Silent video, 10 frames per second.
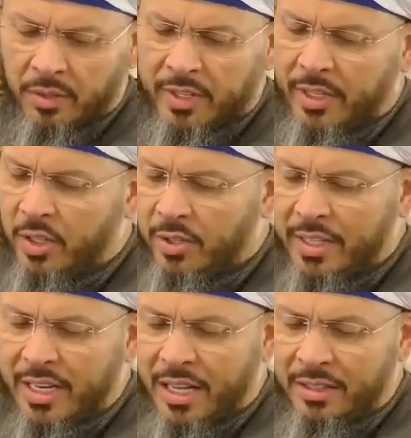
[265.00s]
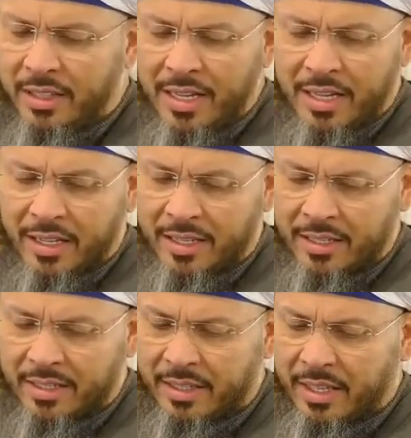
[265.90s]
Don't they know that Allah
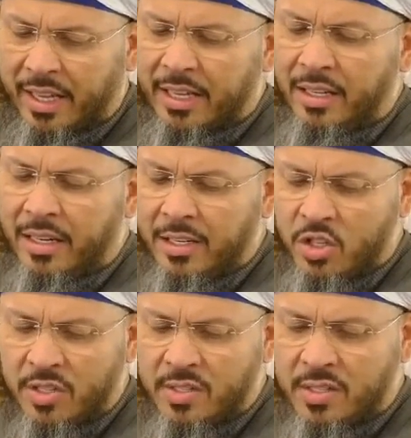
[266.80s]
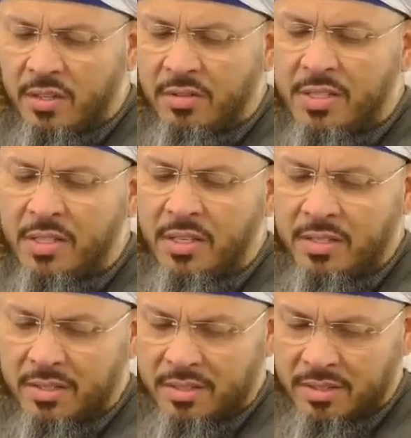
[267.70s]
enlarges the rizq
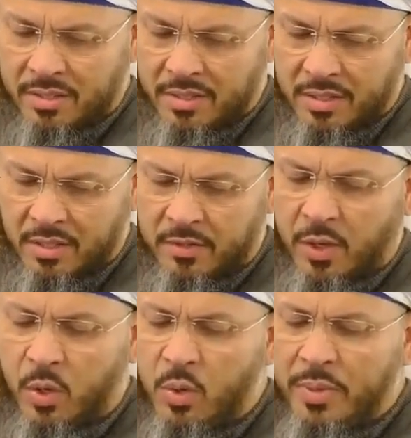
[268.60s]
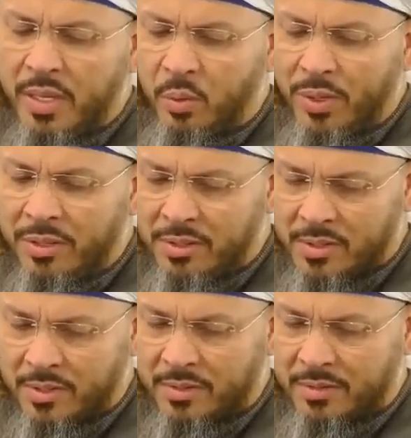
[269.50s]
for whom He
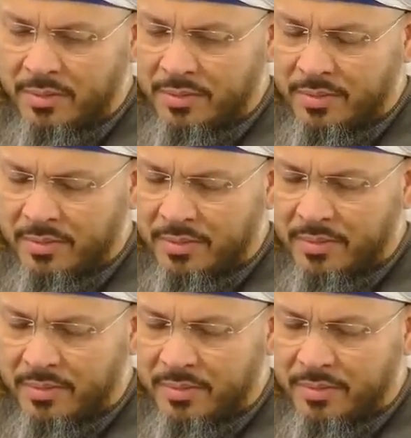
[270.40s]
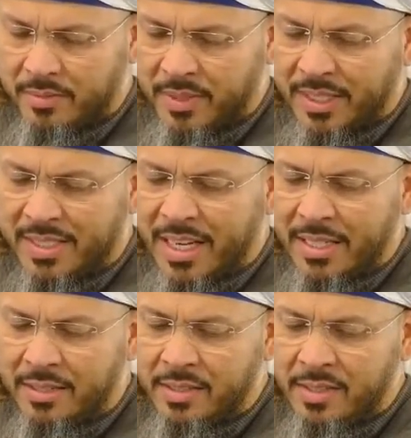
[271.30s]
wills? and
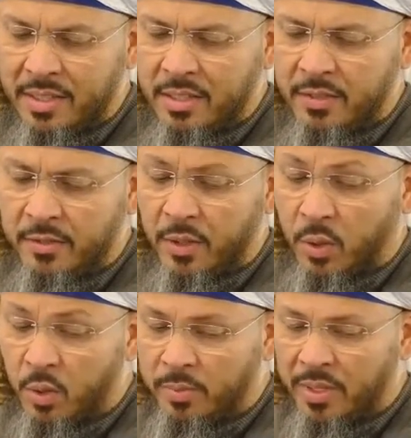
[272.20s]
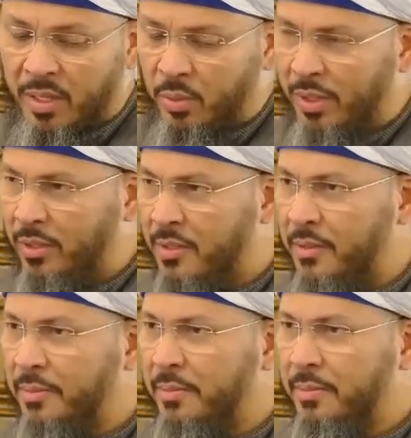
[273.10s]
tightens it for whom he
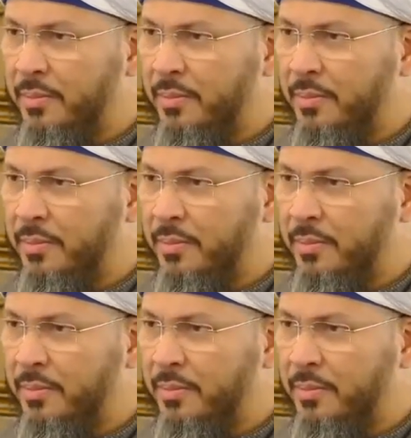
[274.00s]
wills.